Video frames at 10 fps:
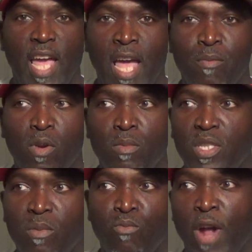
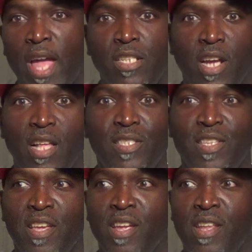Abrams and Rian
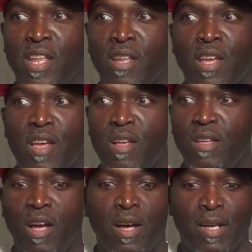Johnson
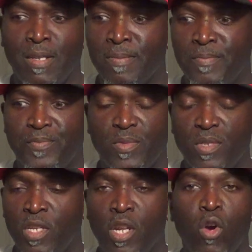and,
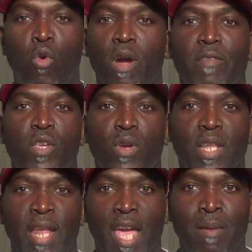you know, whoever you
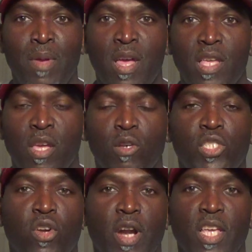can name, you know,
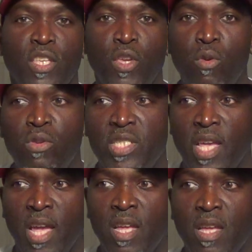started
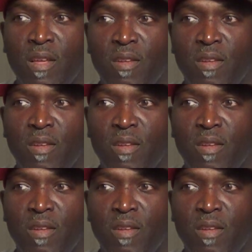using